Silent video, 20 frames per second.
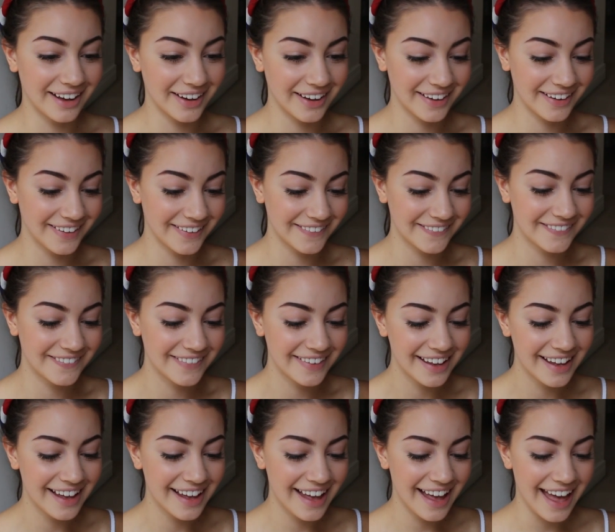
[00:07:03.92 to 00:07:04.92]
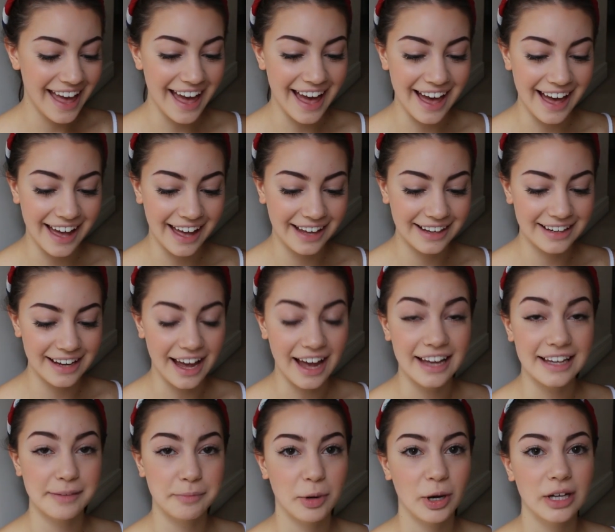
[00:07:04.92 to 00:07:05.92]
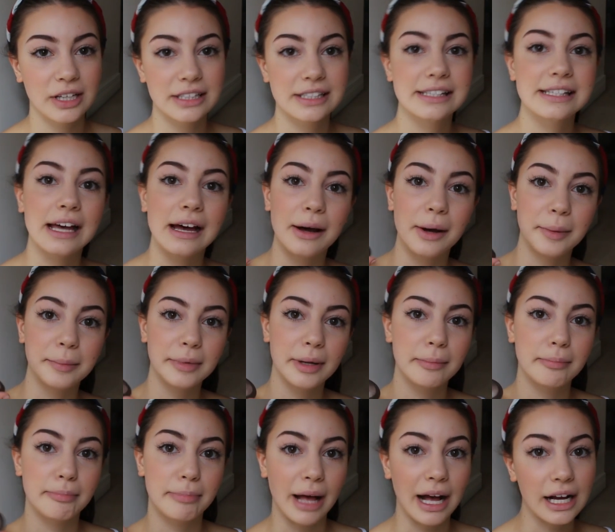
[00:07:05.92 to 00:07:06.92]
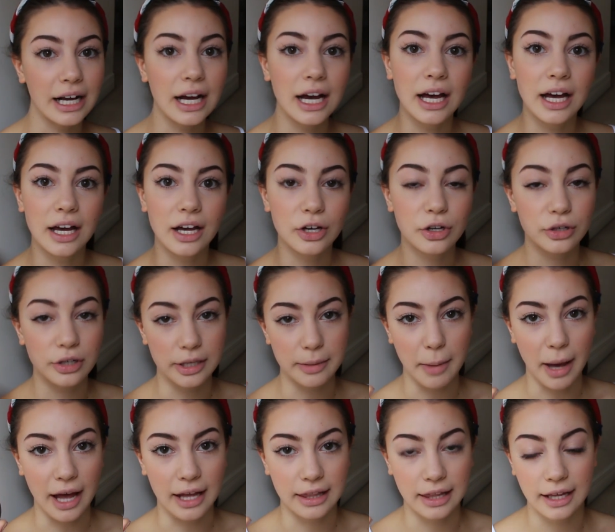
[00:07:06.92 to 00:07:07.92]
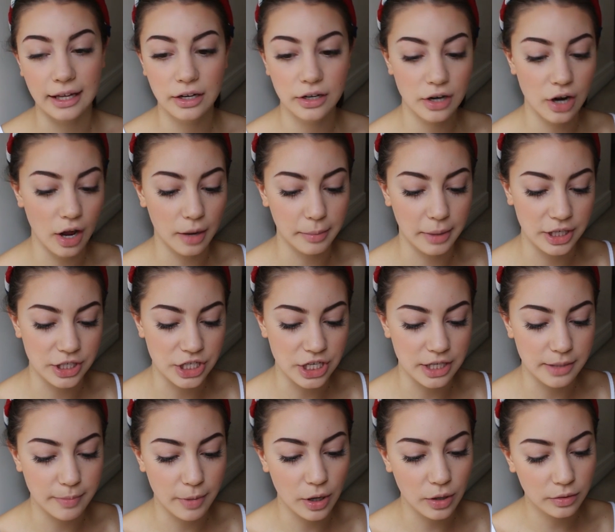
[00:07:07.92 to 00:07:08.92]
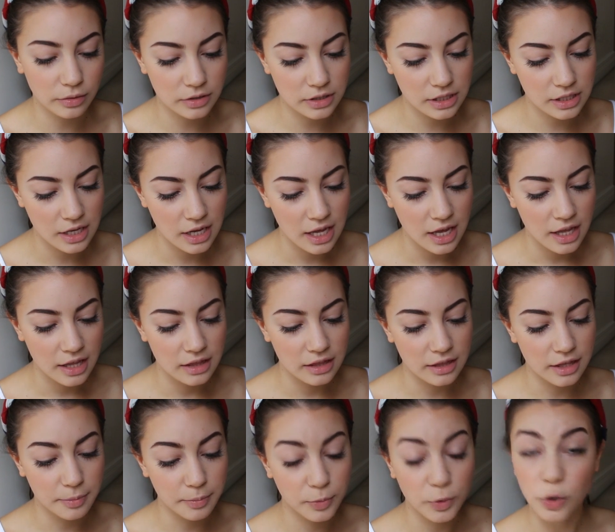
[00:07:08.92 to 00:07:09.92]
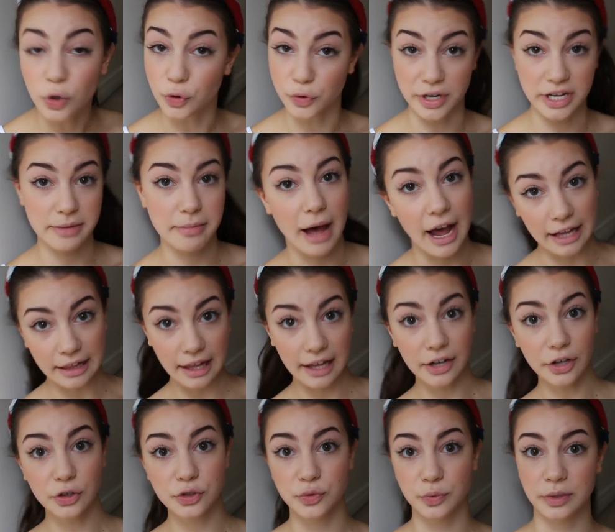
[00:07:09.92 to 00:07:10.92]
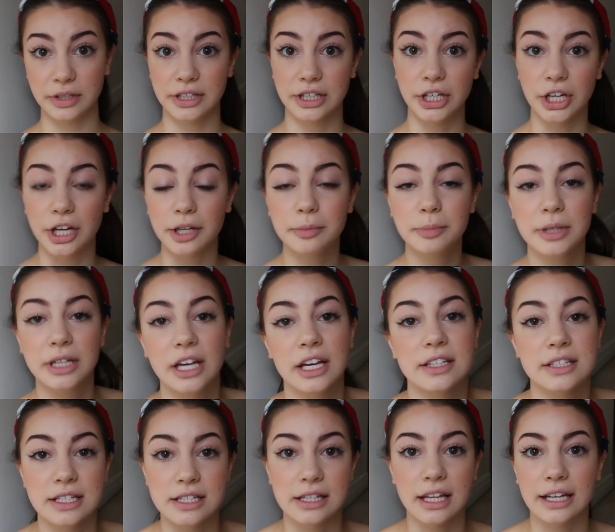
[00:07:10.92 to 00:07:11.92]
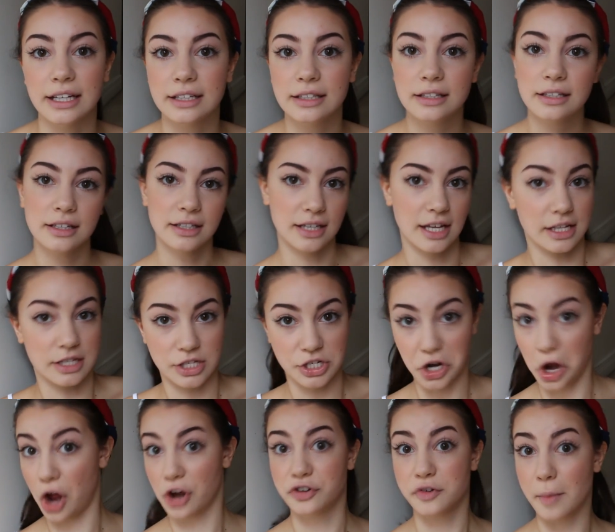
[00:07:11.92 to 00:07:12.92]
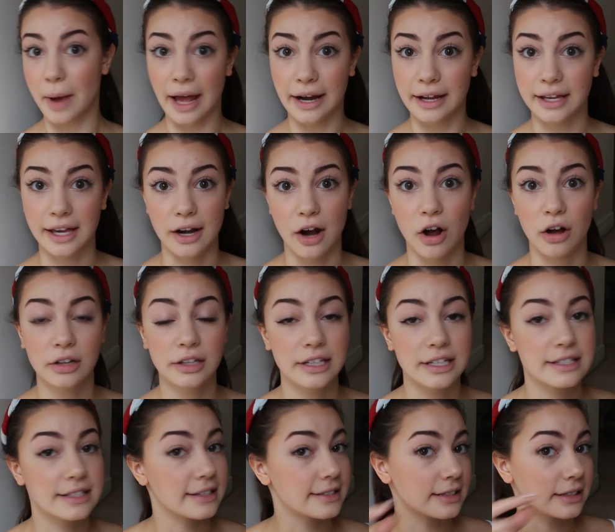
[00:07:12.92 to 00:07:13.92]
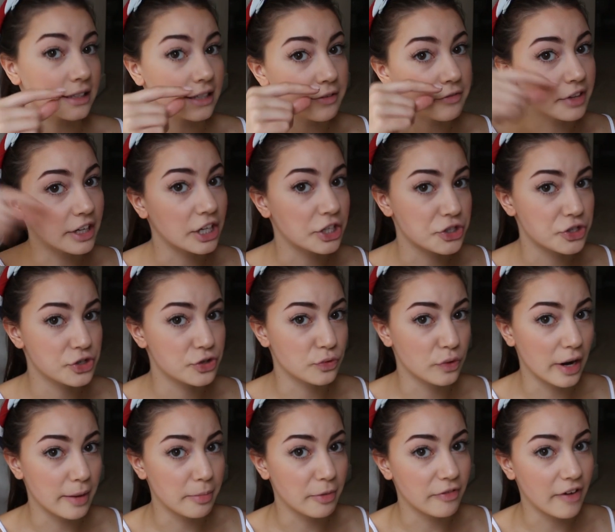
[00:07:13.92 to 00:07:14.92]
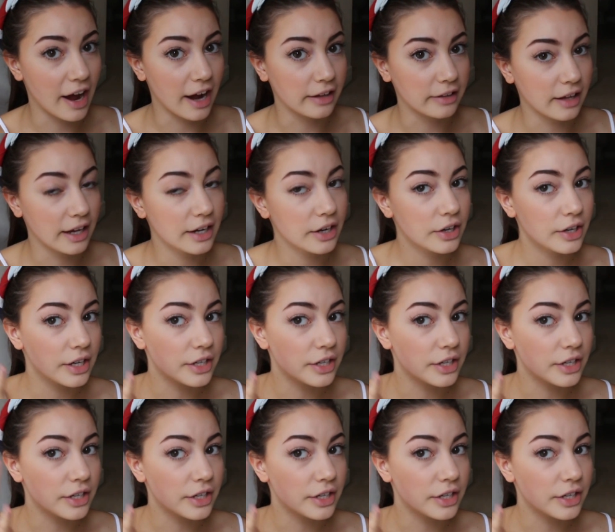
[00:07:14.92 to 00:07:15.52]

Um, and I put some Becca cream highlighter on my cheekbones. The cream highlighter is really good because it like, it's not dramatic at all and it doesn't leave like a stripe of highlighter.